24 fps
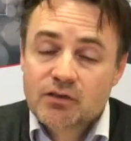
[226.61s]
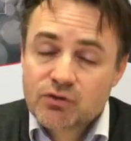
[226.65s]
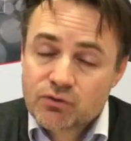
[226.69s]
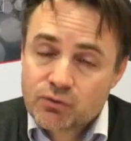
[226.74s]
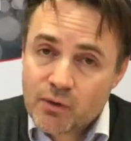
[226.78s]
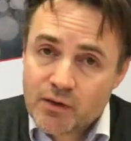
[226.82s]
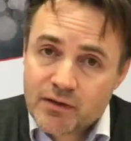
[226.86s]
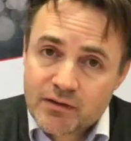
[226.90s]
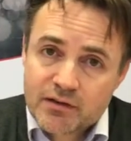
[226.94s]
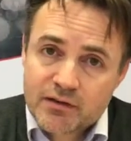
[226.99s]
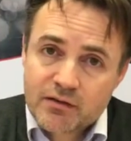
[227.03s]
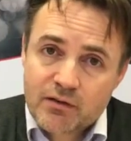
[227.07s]

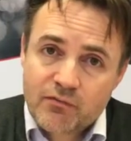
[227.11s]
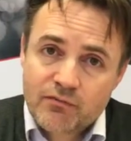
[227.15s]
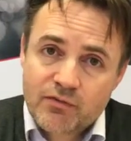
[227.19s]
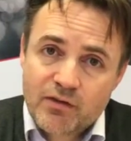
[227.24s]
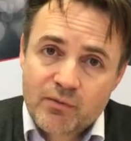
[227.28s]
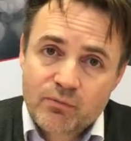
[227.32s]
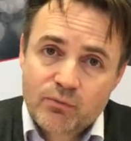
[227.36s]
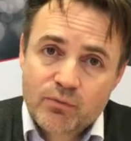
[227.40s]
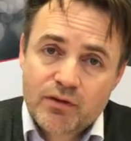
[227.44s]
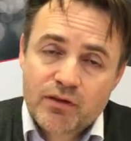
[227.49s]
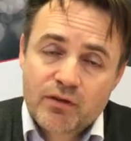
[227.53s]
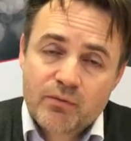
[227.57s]
20 of
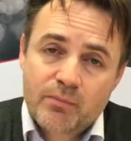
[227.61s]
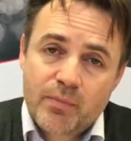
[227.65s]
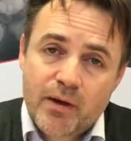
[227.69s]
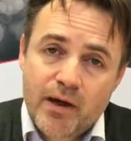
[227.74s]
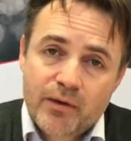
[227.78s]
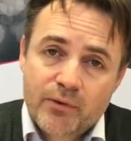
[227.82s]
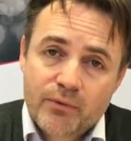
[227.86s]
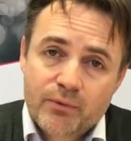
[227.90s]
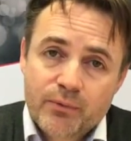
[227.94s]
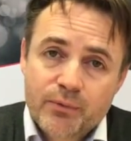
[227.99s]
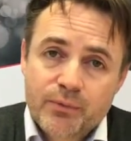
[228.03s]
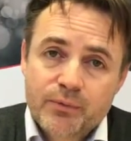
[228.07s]
them with a
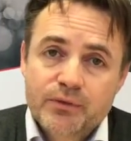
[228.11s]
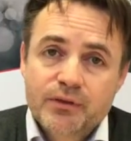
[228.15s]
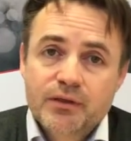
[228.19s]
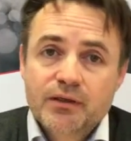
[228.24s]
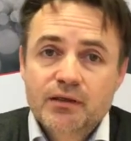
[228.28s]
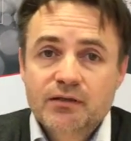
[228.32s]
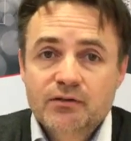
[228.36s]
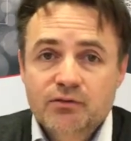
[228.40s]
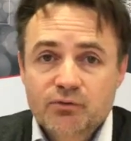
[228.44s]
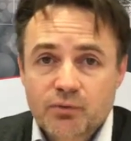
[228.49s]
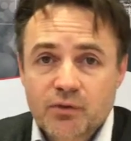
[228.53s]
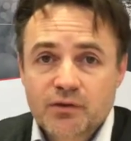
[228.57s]
BioRoot
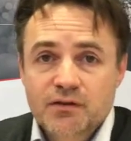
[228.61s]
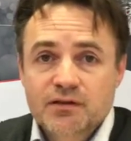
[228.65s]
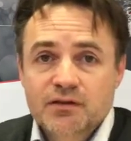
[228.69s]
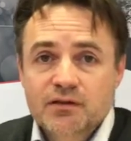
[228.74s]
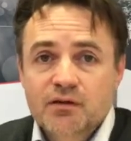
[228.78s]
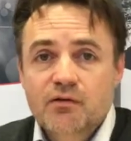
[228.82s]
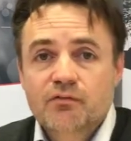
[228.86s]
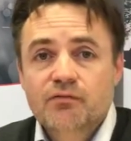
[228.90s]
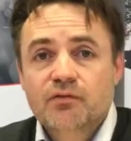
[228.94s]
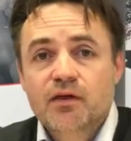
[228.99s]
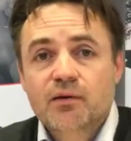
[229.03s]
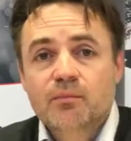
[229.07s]
and
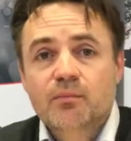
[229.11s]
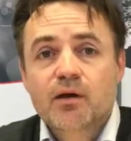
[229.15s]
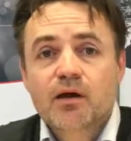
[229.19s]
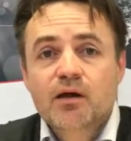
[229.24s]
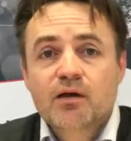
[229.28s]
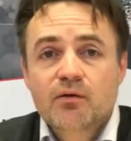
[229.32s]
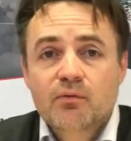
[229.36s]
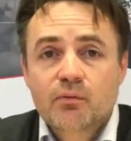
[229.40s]
20 of them